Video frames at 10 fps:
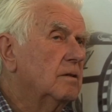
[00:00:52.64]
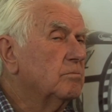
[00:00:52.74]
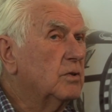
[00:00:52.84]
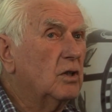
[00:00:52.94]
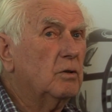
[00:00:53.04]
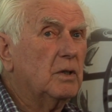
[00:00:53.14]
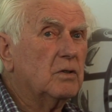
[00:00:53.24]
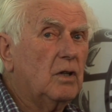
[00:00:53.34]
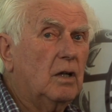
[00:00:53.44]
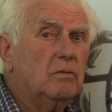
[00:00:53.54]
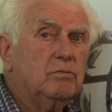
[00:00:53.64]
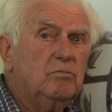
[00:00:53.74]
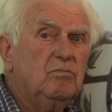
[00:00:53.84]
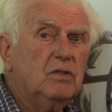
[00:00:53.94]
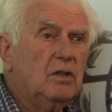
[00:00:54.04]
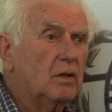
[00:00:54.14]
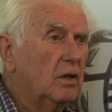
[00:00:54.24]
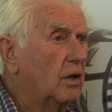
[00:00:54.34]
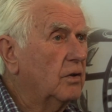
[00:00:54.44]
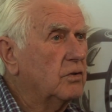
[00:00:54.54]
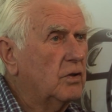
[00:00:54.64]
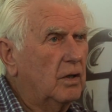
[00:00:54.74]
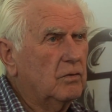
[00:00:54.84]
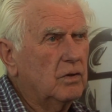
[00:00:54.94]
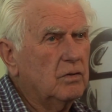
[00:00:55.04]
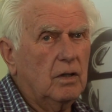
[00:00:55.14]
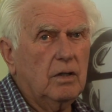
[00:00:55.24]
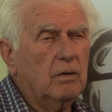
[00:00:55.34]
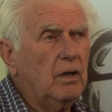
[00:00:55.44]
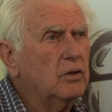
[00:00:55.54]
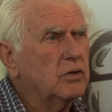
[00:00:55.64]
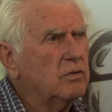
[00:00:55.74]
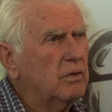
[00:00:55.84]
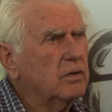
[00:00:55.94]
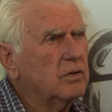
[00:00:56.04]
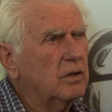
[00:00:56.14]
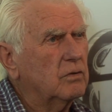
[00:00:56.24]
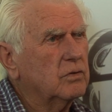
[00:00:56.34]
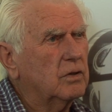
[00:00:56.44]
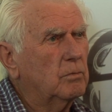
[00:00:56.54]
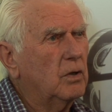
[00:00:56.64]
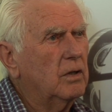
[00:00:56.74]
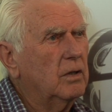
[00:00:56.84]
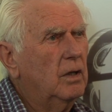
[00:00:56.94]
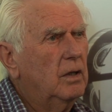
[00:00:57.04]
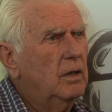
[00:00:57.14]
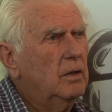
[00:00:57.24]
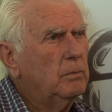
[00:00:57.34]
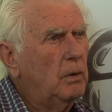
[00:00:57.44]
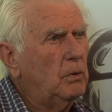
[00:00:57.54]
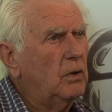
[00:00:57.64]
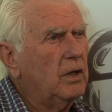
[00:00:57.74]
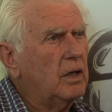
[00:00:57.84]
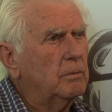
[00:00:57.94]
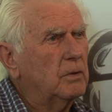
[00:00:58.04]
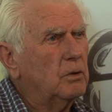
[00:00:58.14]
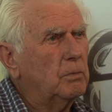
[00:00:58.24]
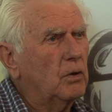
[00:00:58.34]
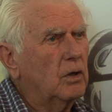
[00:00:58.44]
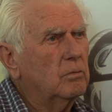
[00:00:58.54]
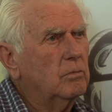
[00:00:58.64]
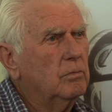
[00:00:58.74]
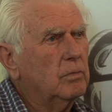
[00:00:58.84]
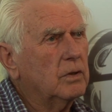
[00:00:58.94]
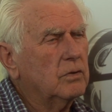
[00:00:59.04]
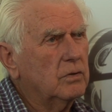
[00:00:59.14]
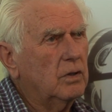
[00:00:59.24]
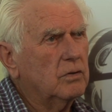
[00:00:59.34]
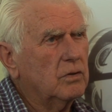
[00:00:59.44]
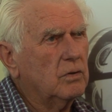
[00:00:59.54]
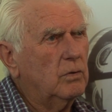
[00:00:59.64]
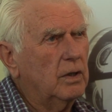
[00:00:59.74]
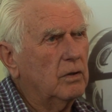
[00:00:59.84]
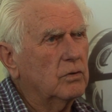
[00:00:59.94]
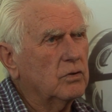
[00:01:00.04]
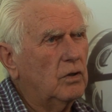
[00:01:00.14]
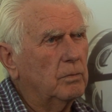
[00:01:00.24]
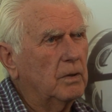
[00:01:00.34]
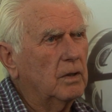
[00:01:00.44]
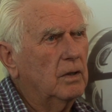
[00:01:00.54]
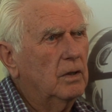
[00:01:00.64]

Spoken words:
Burnham itself, not a lot of changes. The high street's still similar, and people like coming to Burnham because it's just quite a good shopping